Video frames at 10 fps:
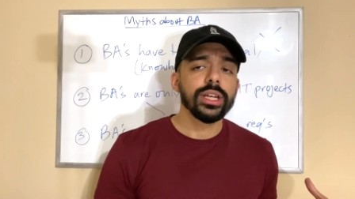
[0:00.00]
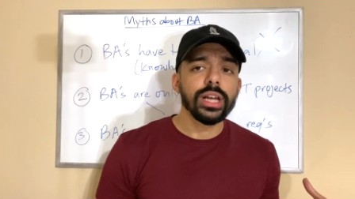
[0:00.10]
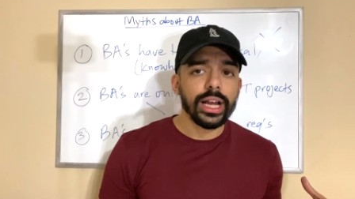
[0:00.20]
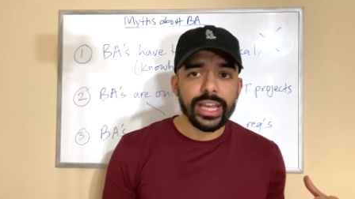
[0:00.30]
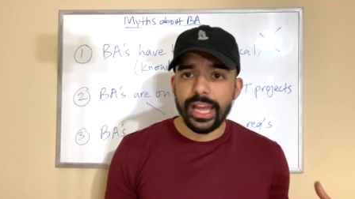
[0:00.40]

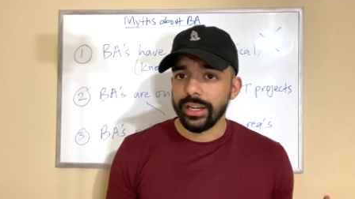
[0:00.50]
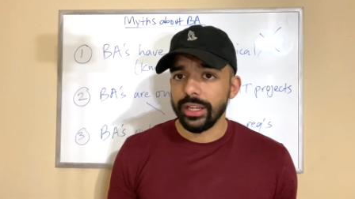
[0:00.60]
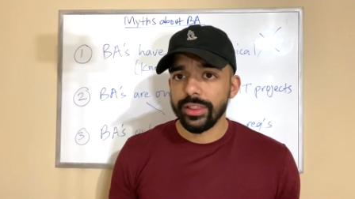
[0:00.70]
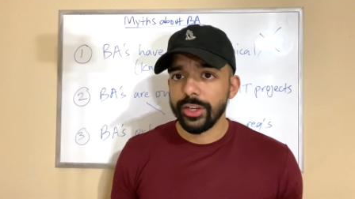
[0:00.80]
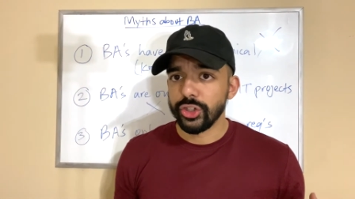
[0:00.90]
Again,
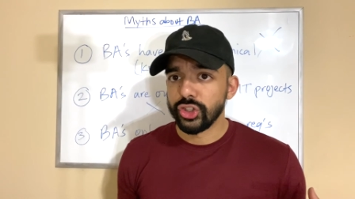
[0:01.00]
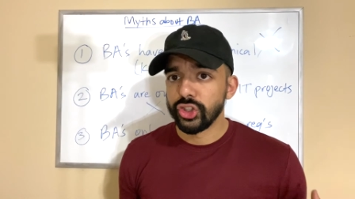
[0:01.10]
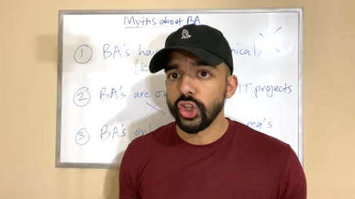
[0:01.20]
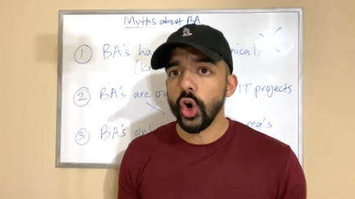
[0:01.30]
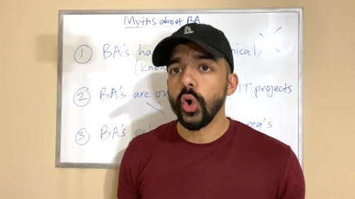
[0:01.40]
there's
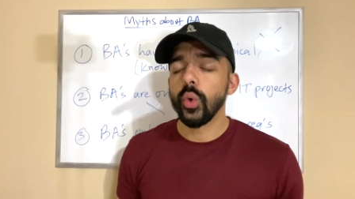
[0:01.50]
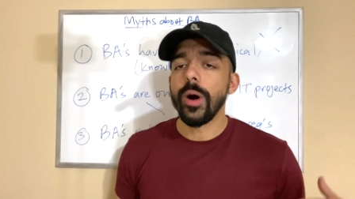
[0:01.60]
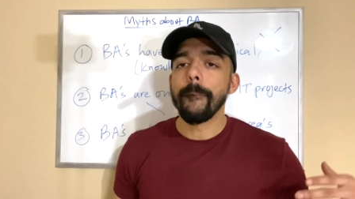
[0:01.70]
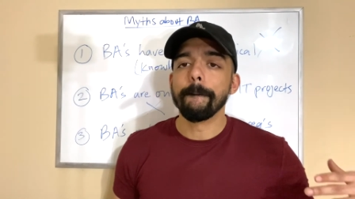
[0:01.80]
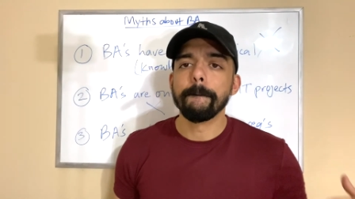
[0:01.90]
so
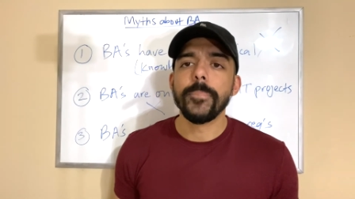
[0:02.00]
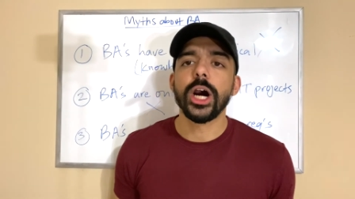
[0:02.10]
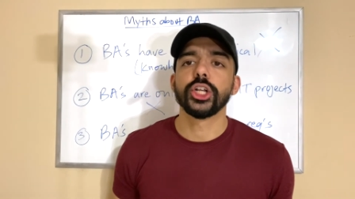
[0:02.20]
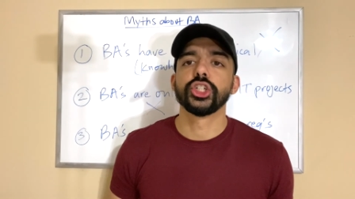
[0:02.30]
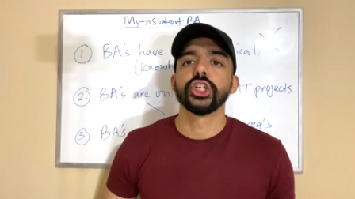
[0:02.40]

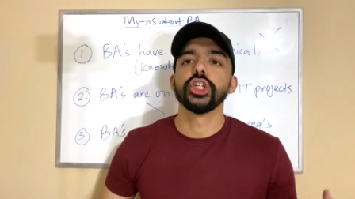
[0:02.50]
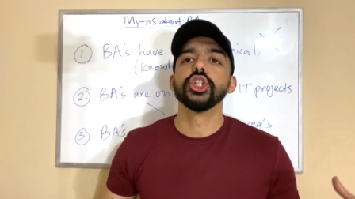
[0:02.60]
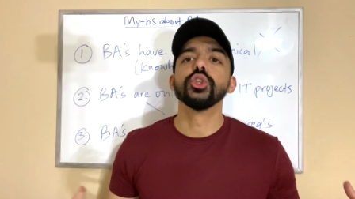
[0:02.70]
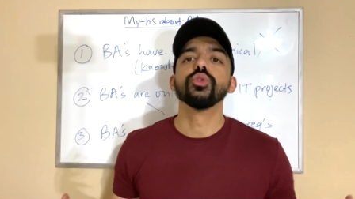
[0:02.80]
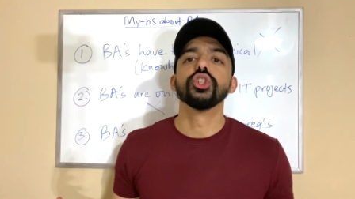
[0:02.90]
much
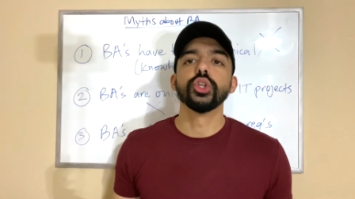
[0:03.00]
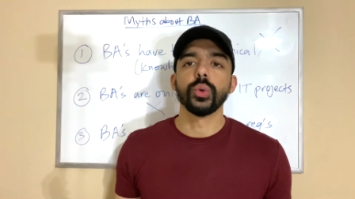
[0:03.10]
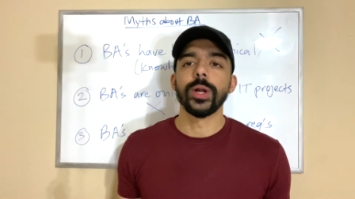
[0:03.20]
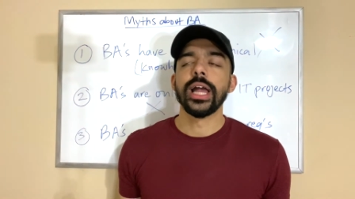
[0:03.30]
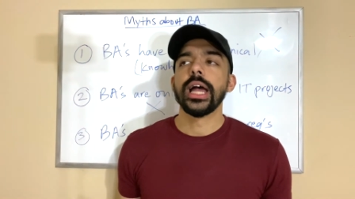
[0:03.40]
you
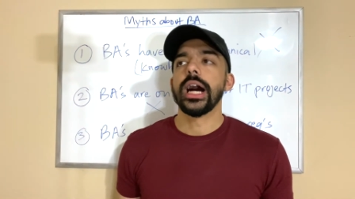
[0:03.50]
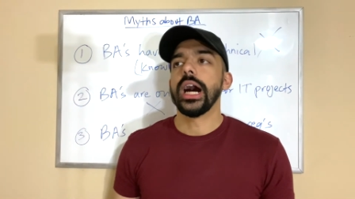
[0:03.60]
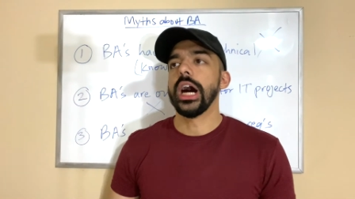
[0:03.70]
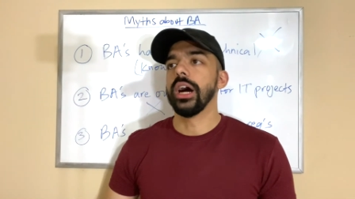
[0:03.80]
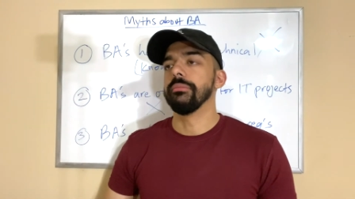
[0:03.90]
do.
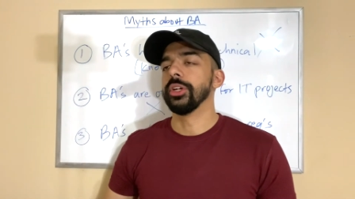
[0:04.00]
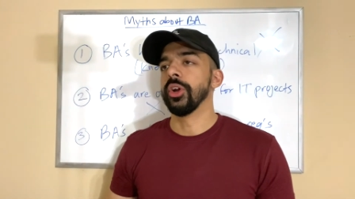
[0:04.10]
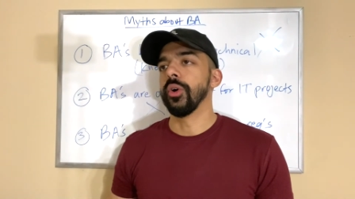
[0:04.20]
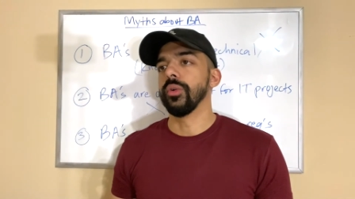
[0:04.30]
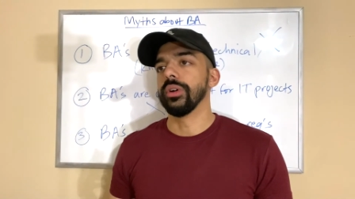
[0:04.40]

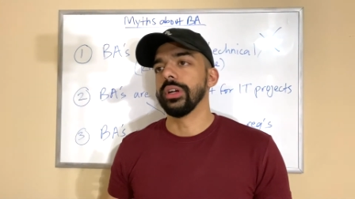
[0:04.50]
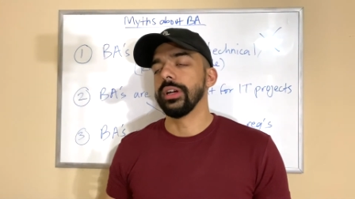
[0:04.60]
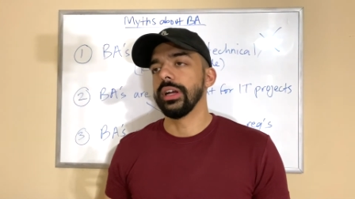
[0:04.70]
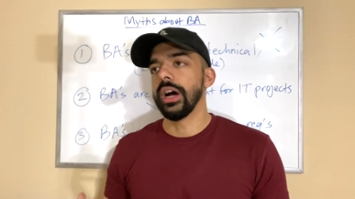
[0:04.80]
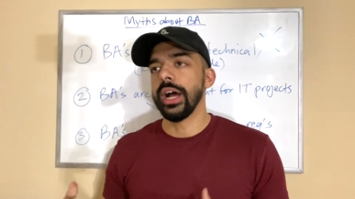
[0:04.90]

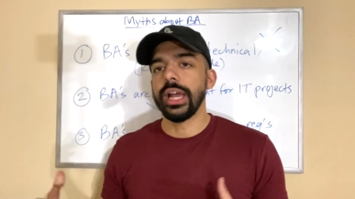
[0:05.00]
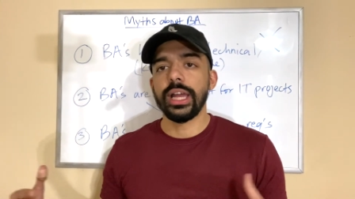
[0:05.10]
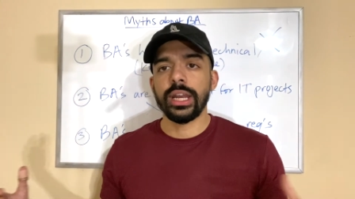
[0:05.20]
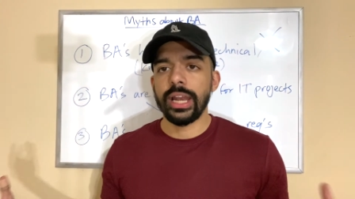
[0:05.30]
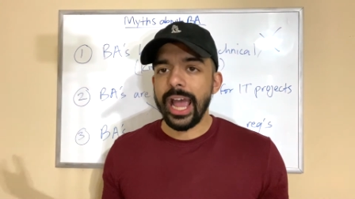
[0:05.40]

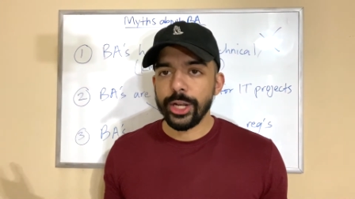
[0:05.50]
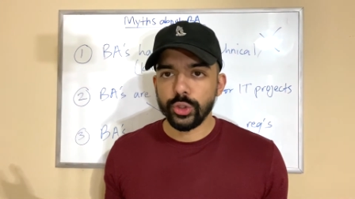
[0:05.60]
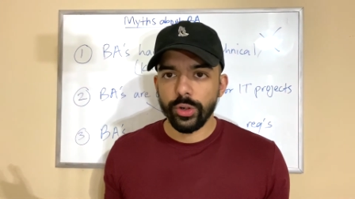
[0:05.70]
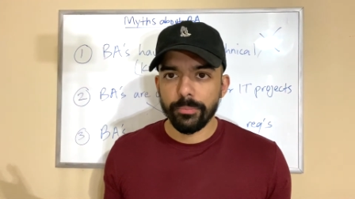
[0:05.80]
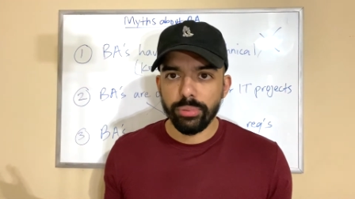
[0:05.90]
In an
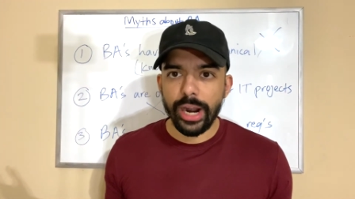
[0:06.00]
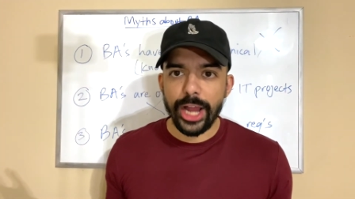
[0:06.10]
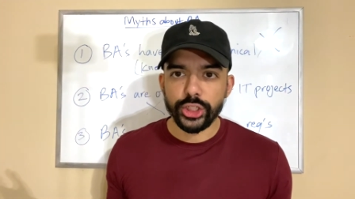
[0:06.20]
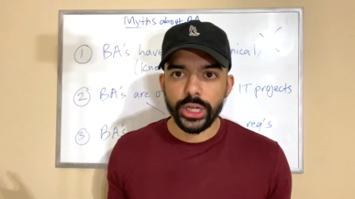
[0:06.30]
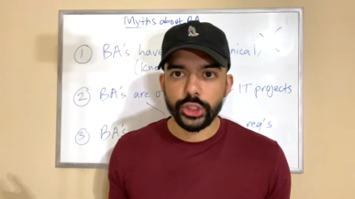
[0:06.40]
agile
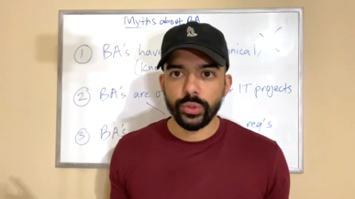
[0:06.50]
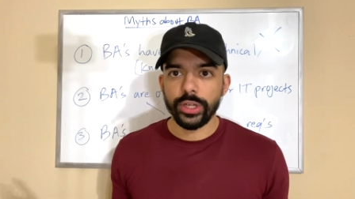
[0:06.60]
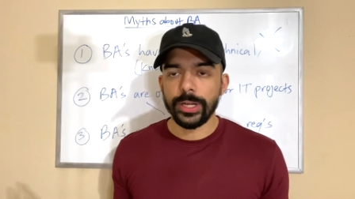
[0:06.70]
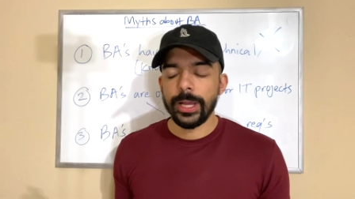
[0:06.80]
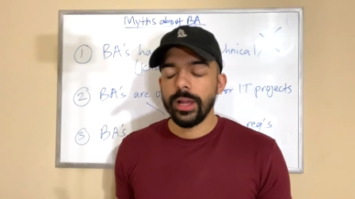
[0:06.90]
project, you
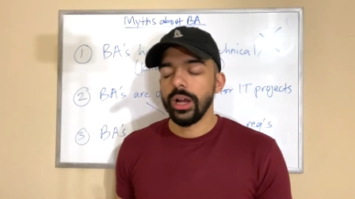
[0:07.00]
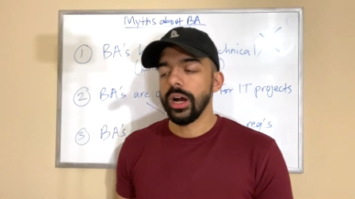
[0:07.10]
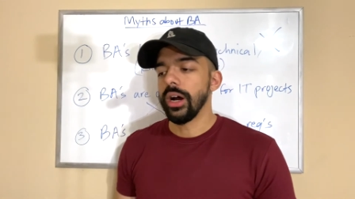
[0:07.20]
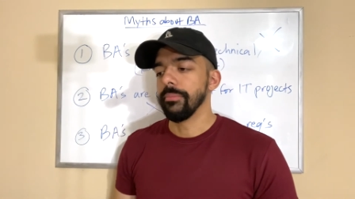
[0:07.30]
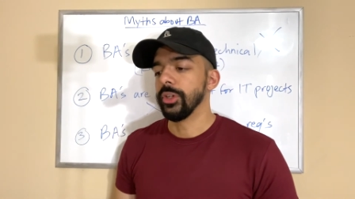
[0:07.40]
could,
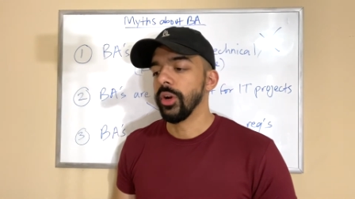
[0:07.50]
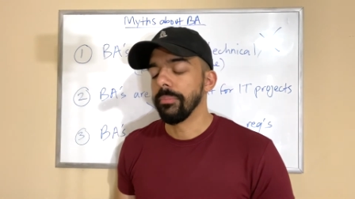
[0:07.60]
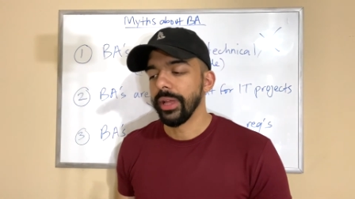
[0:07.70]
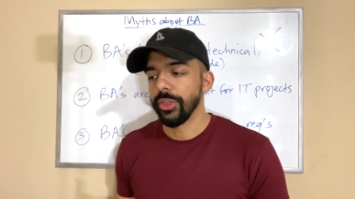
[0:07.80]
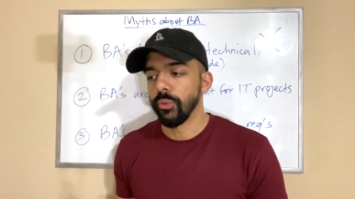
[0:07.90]

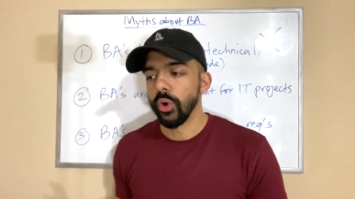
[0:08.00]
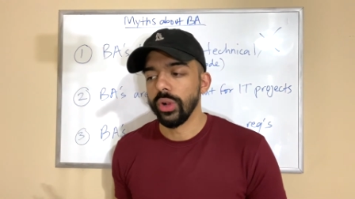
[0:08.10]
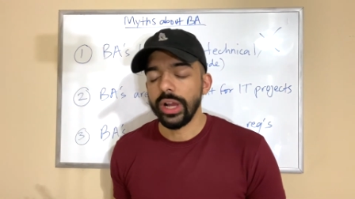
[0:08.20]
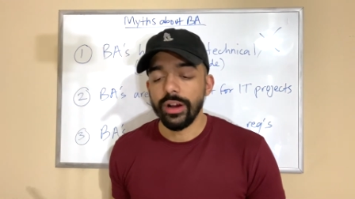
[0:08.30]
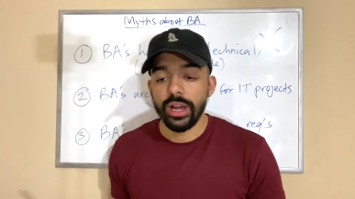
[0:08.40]
play the
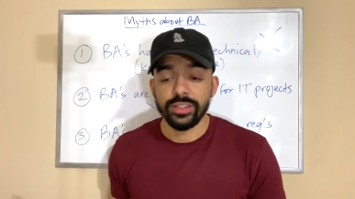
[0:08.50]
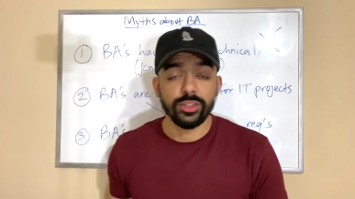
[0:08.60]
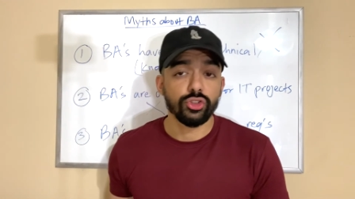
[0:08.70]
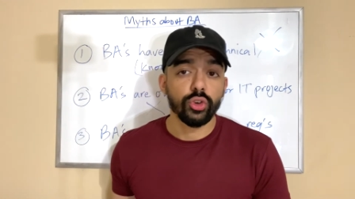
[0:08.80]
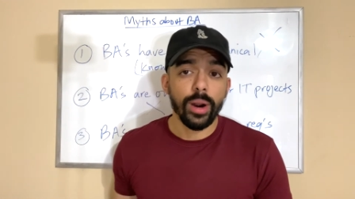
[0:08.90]
role as a
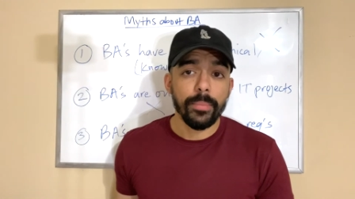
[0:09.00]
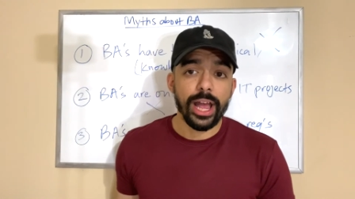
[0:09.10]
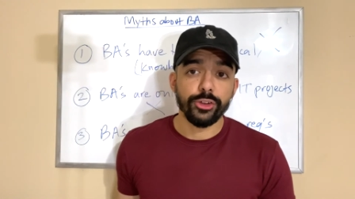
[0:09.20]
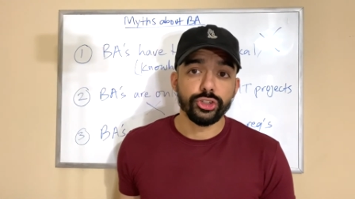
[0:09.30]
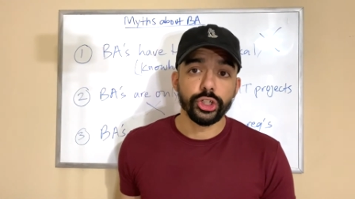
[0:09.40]
scrum
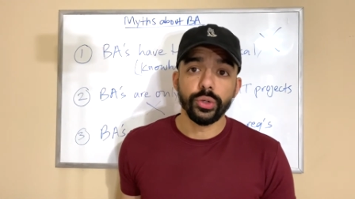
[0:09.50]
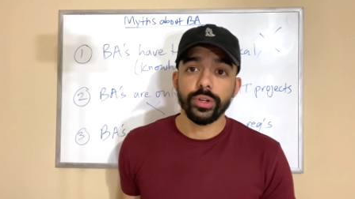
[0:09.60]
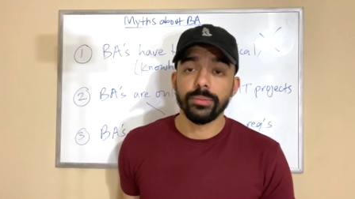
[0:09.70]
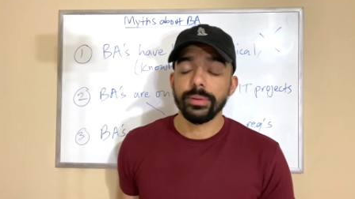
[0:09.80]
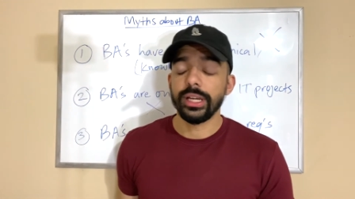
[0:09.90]
master. You
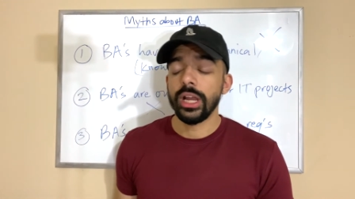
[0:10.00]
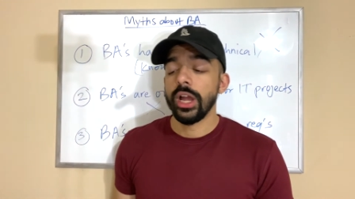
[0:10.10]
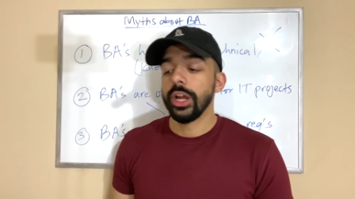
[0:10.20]
could be